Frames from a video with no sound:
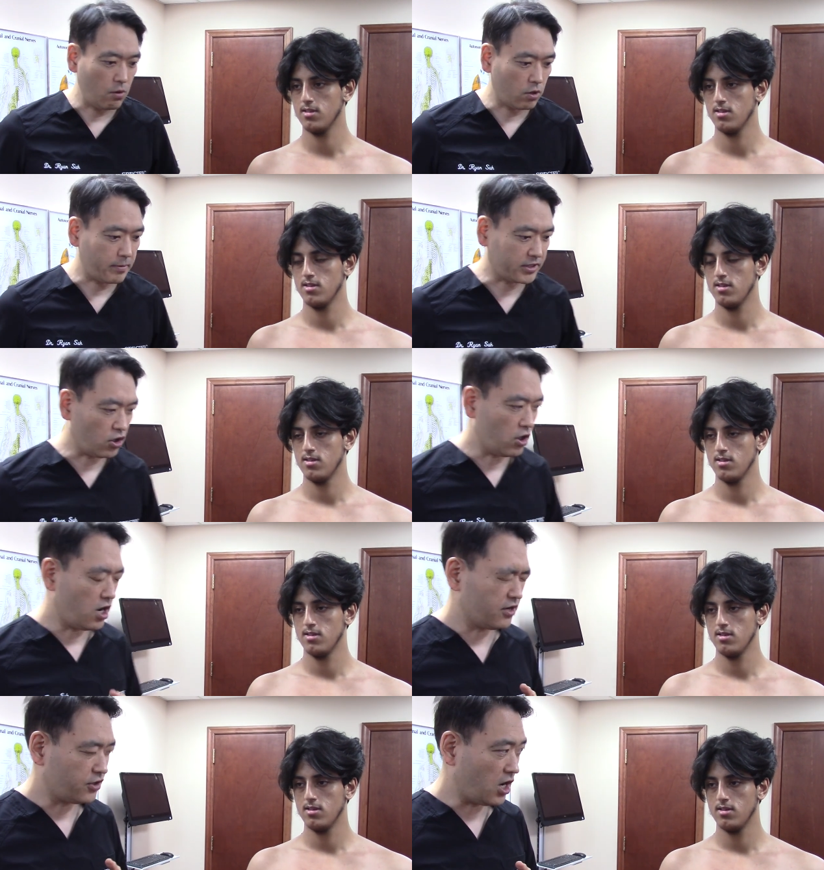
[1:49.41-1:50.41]
Speaker 1: what about
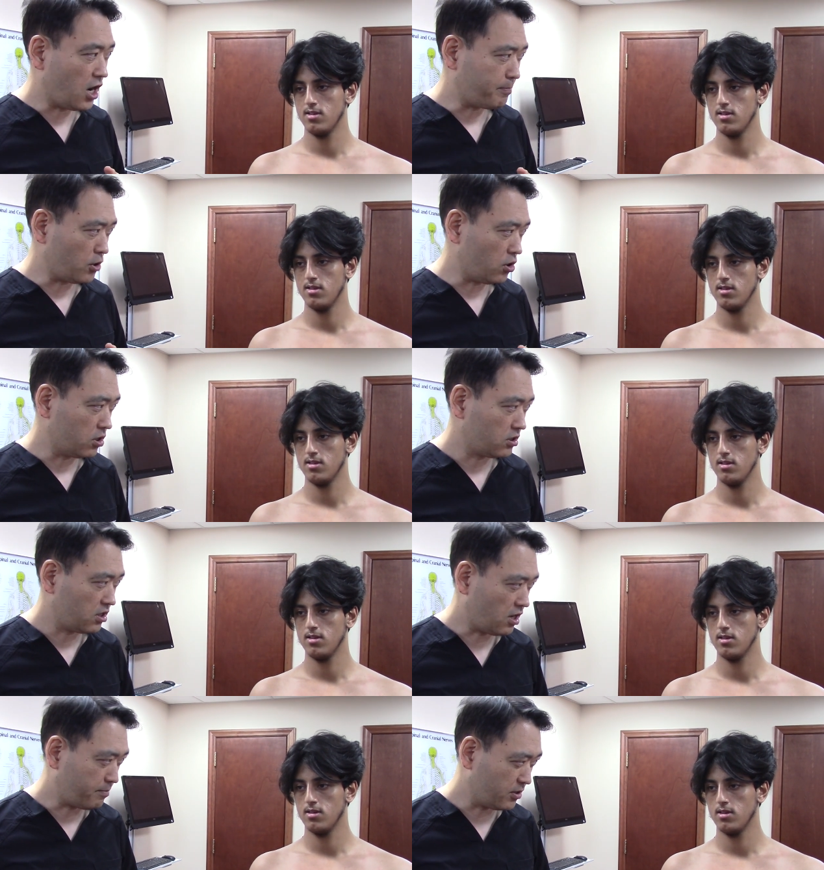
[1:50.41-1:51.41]
the
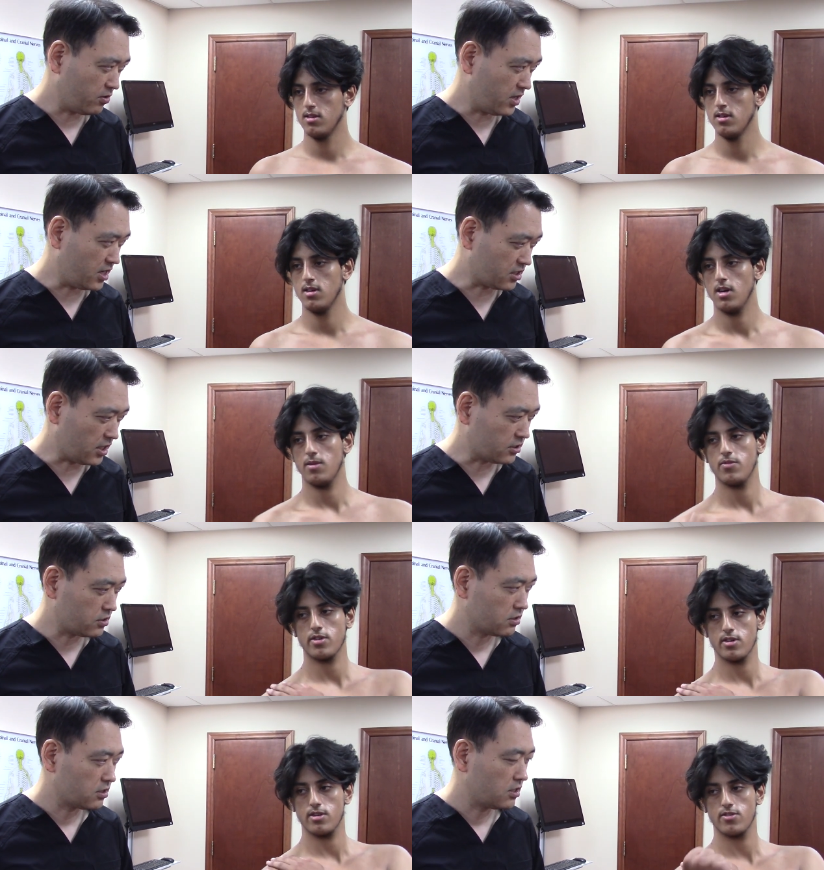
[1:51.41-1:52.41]

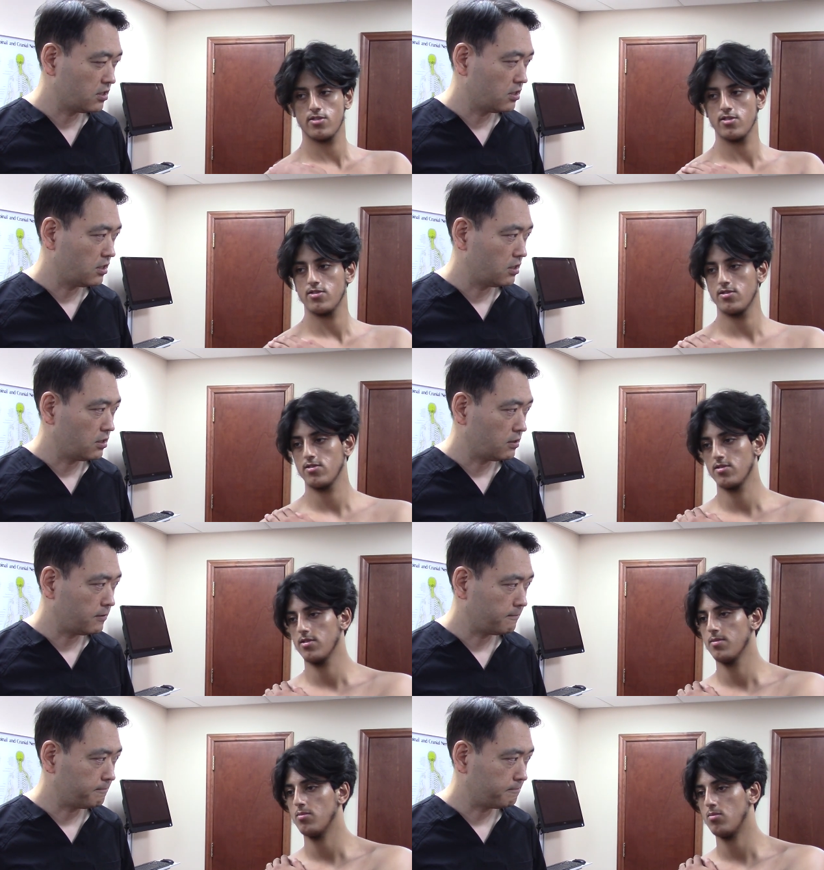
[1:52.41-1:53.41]
uppercuts? It's
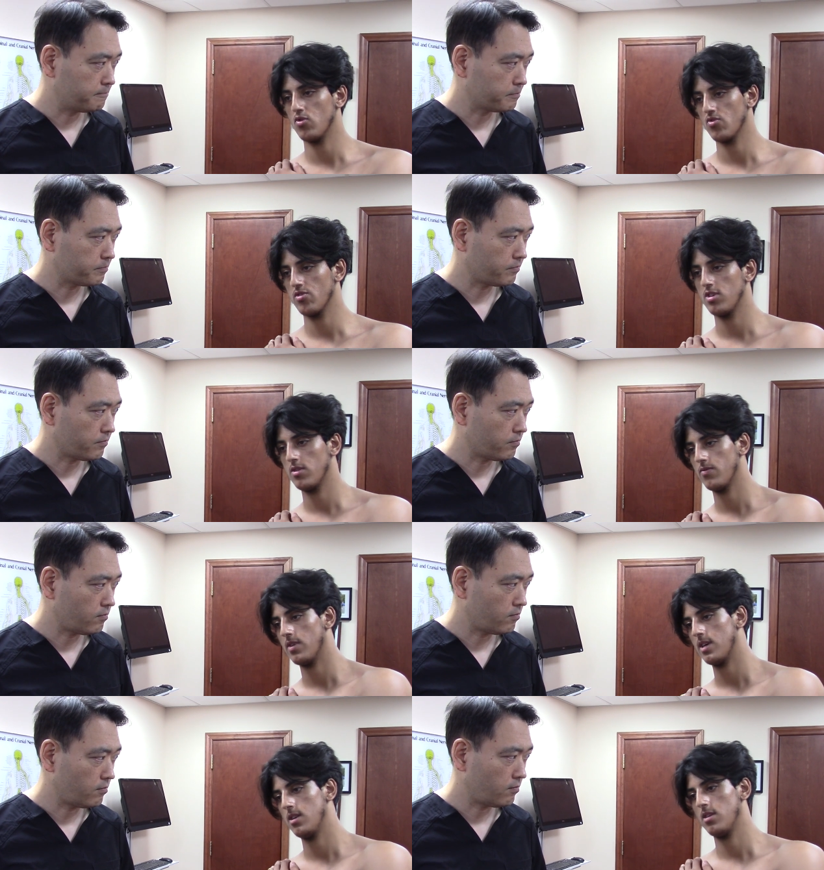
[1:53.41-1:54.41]
mostly if
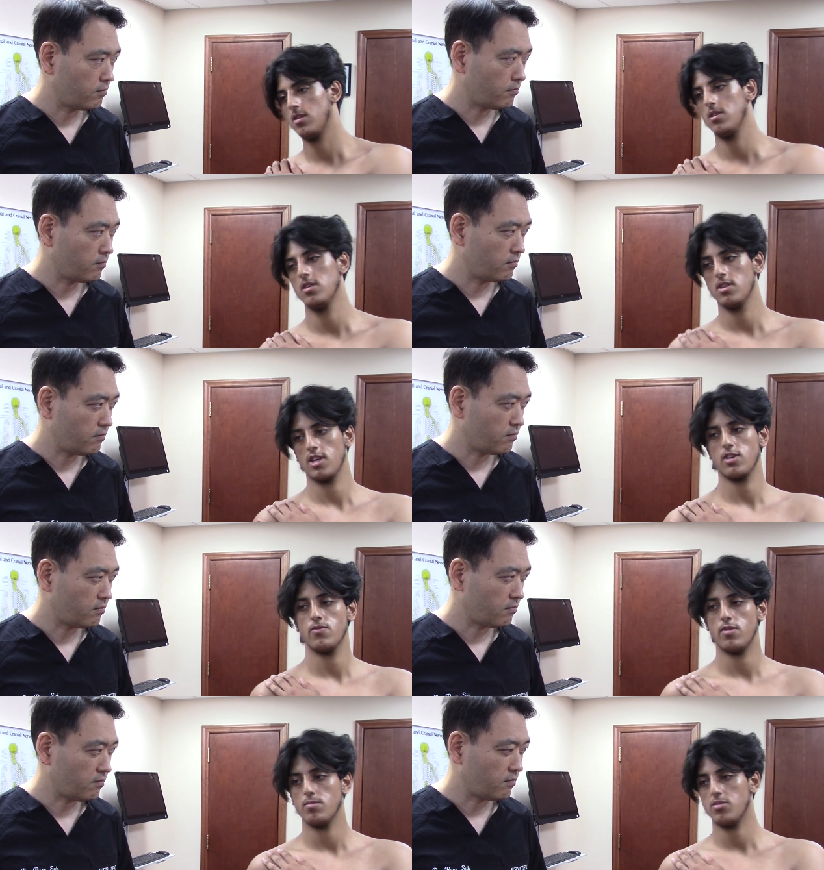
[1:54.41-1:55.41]
I'm
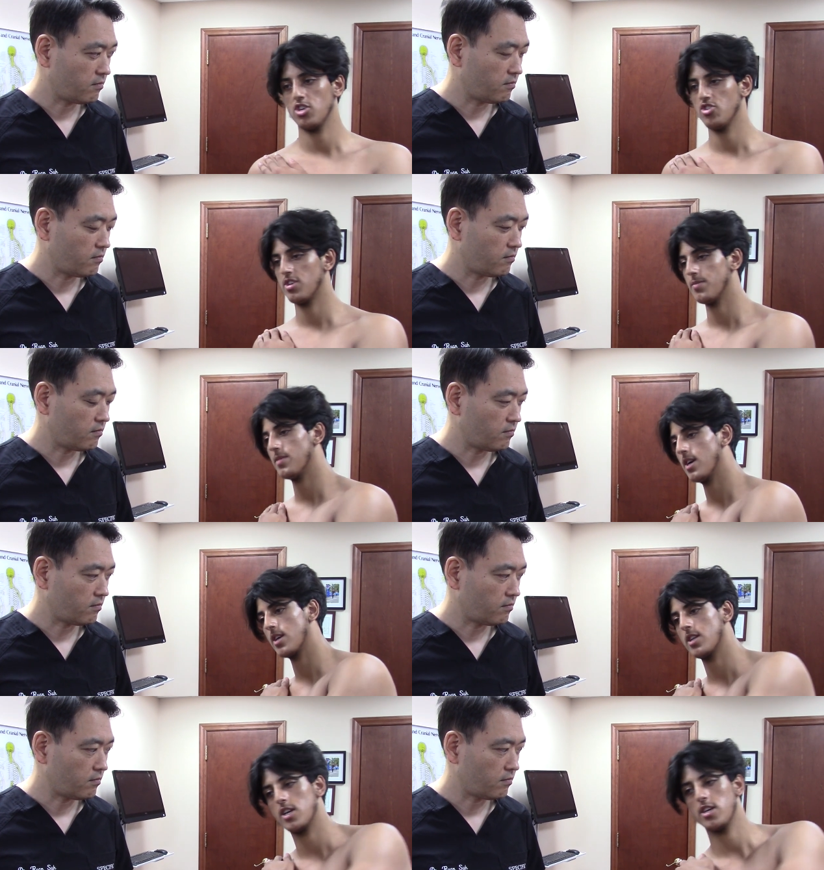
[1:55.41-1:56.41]
Speaker 2: punching a bag
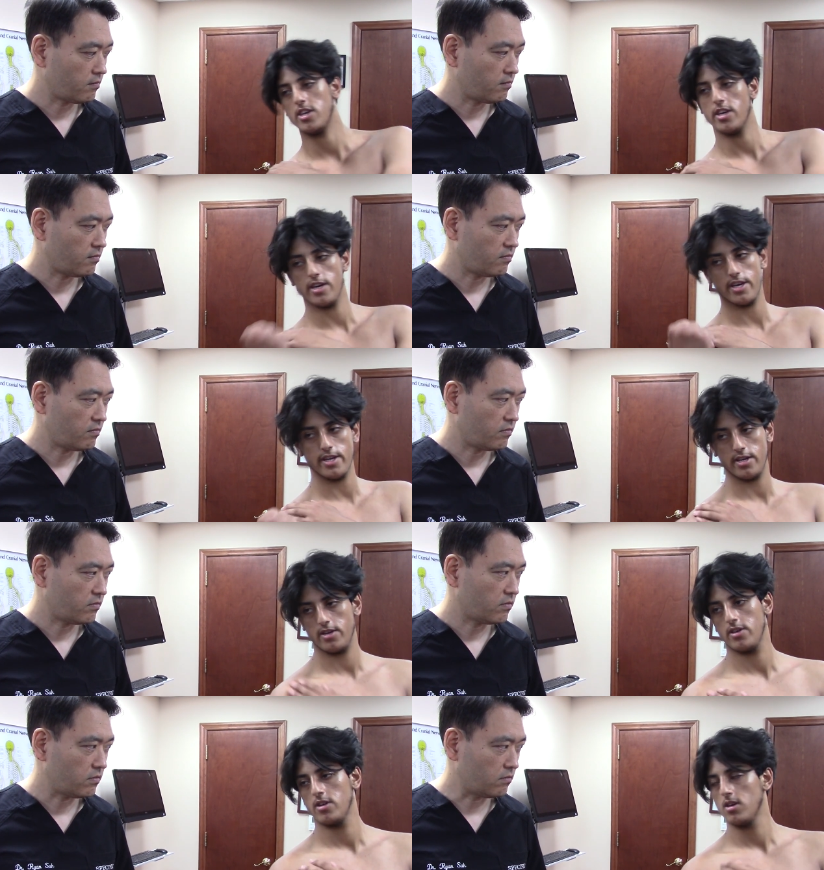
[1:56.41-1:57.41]
and I hit
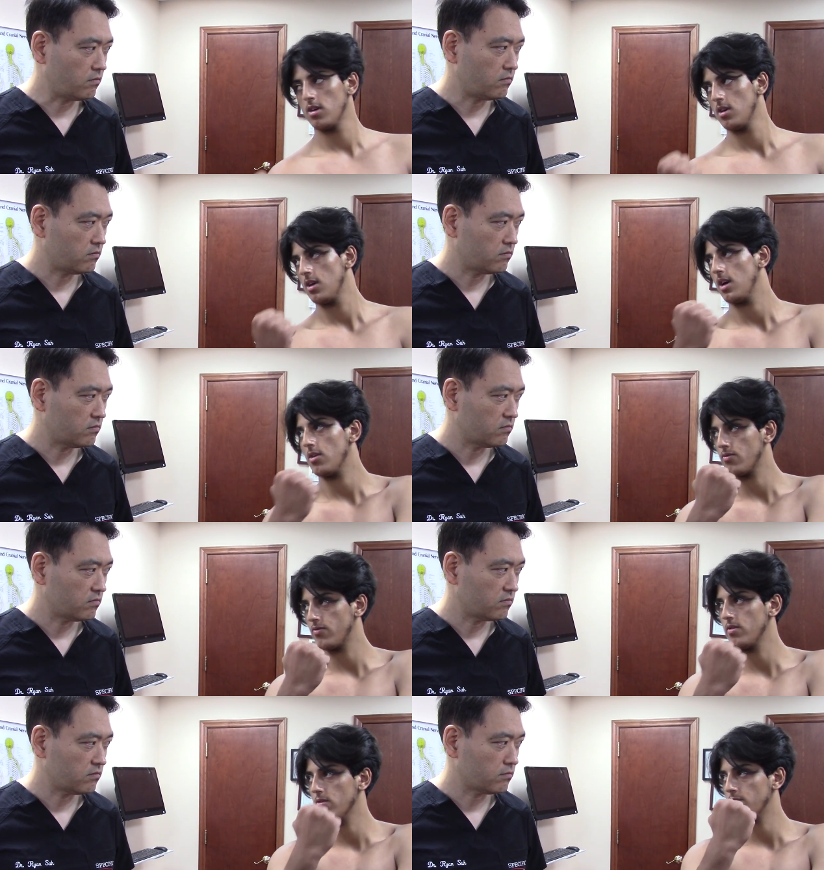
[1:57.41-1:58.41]
it, I'll
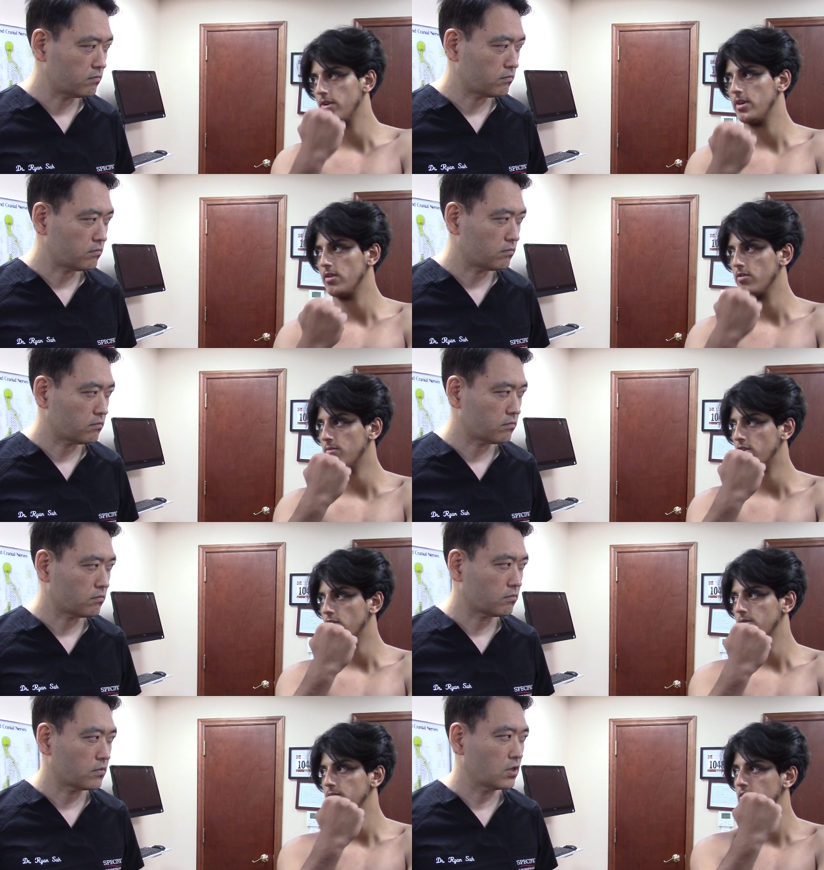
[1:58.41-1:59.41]
feel the pain on the
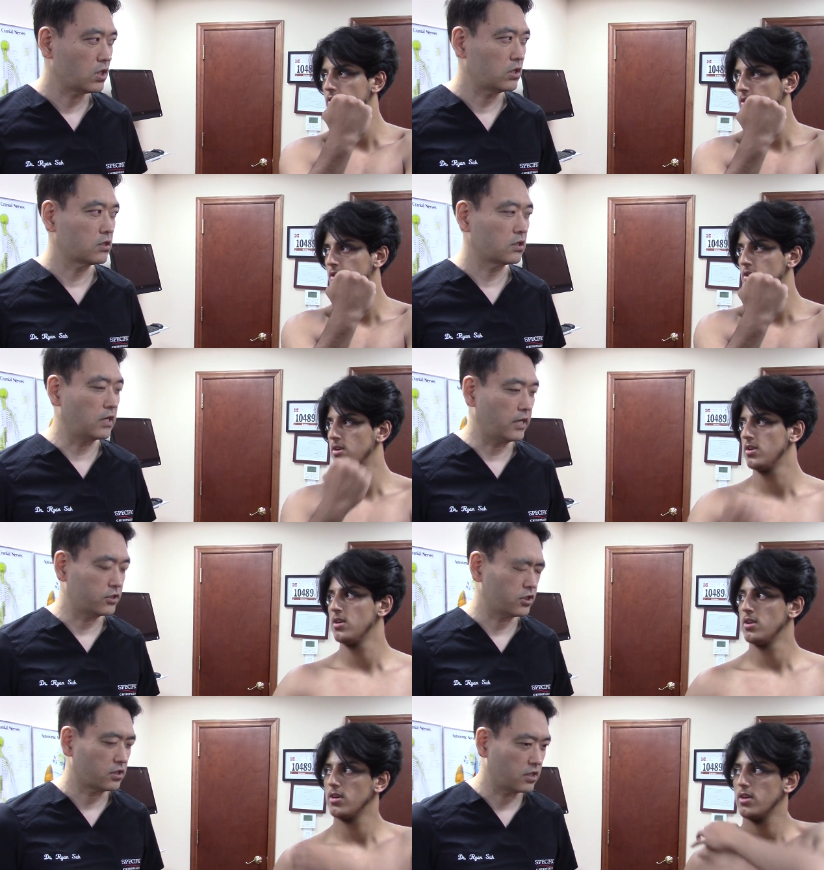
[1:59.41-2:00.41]
arm.
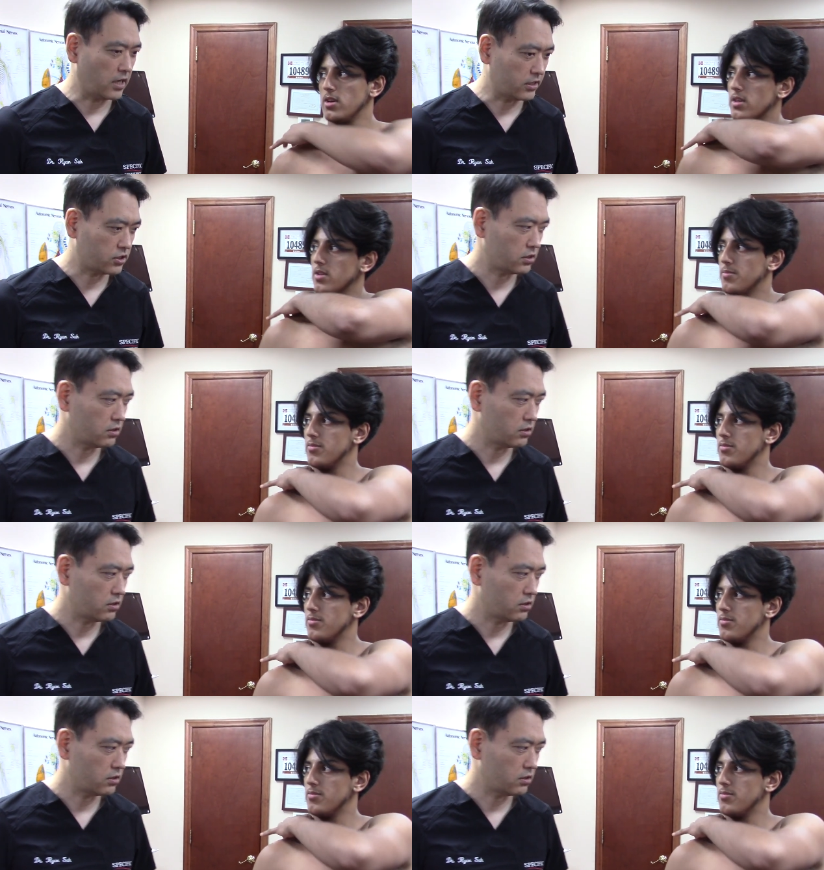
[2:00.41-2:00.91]
Speaker 1: Gotcha, gotcha.